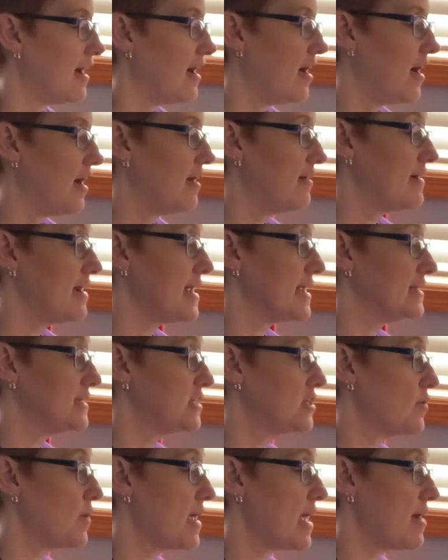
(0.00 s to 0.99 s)
All right,
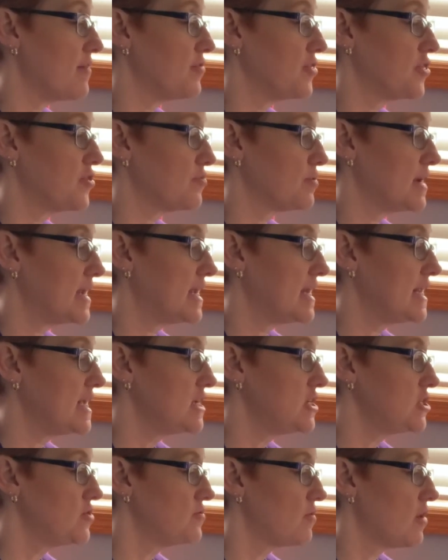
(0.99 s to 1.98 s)
so I have 3 in
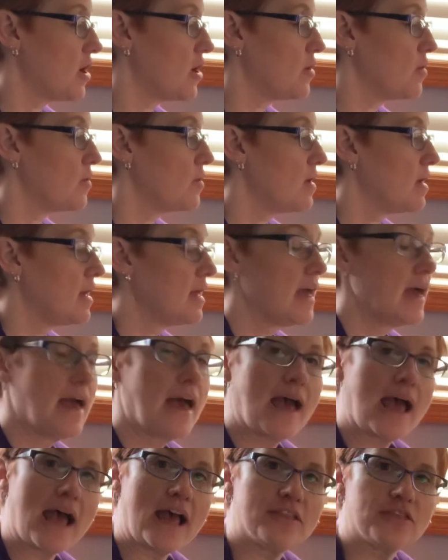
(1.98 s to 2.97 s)
each row
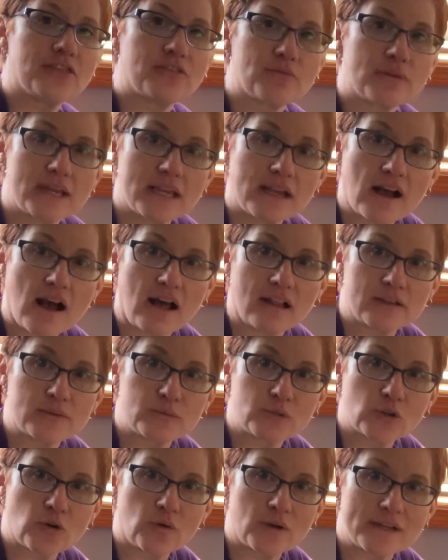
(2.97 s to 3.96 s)
and 3
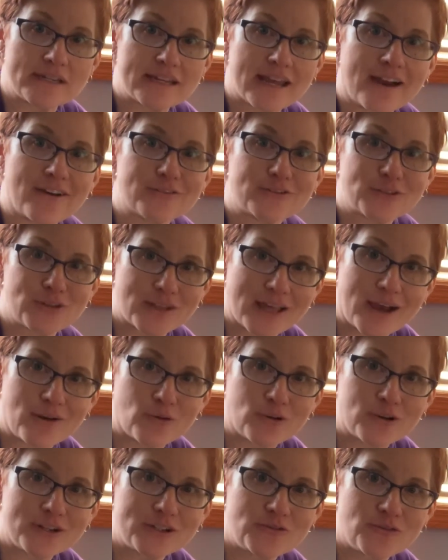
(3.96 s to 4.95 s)
columns going down. So that
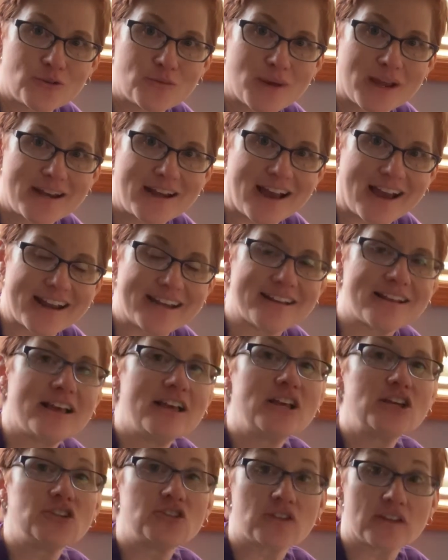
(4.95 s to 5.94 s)
works for my 9.
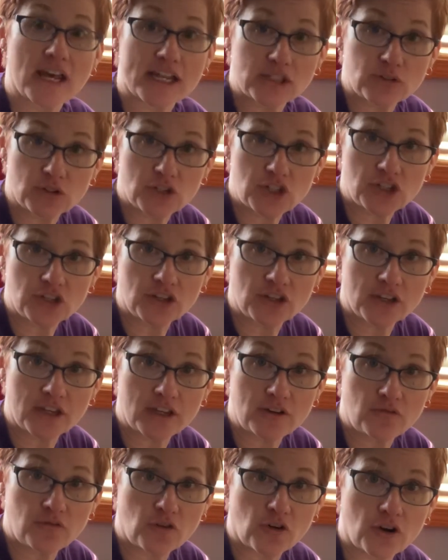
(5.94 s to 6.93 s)
So that's what you're
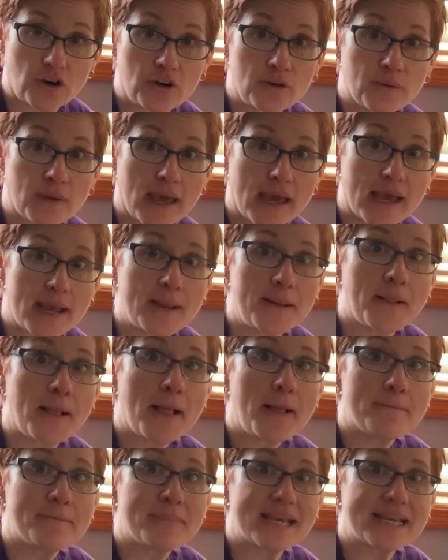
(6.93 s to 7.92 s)
looking for, okay?
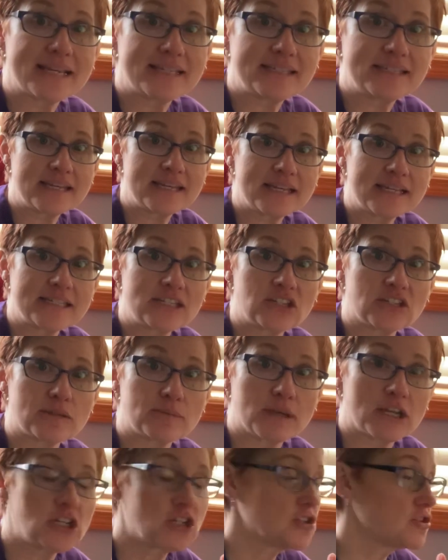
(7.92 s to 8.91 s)
Biggest is just
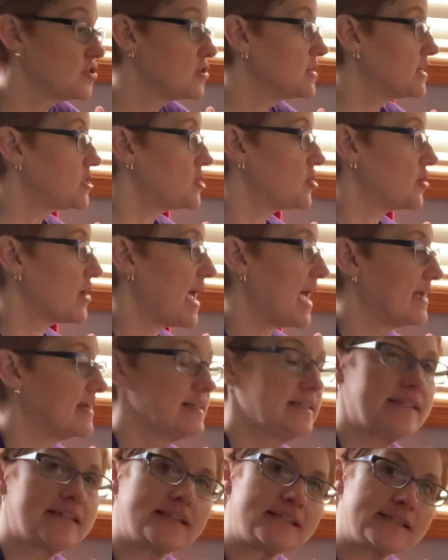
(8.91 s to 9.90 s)
make sure you get your
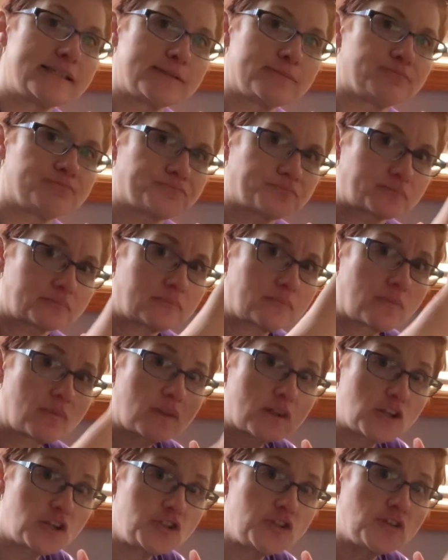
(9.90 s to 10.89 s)
X's
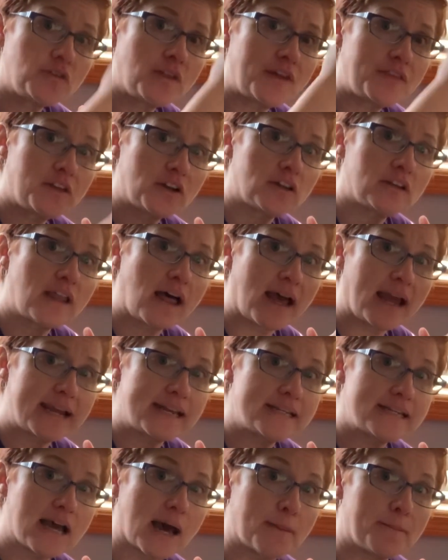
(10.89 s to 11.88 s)
so that they're
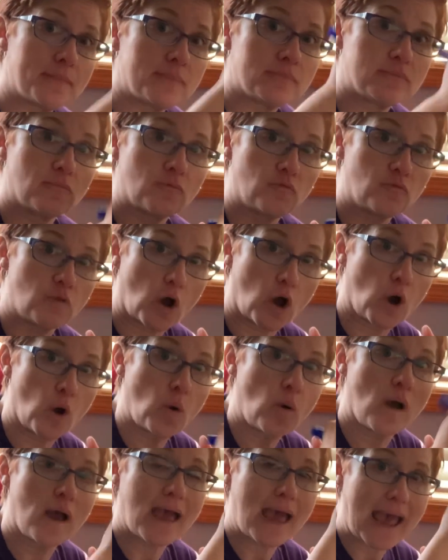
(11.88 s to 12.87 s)
lined up,
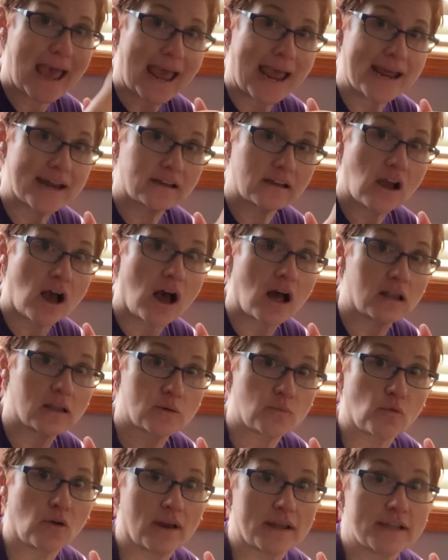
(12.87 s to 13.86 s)
row and
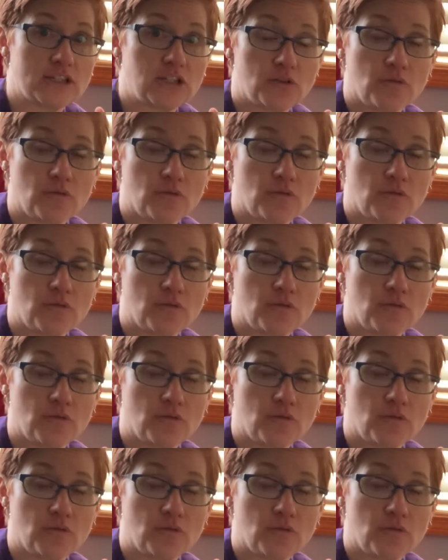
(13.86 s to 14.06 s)
column wise.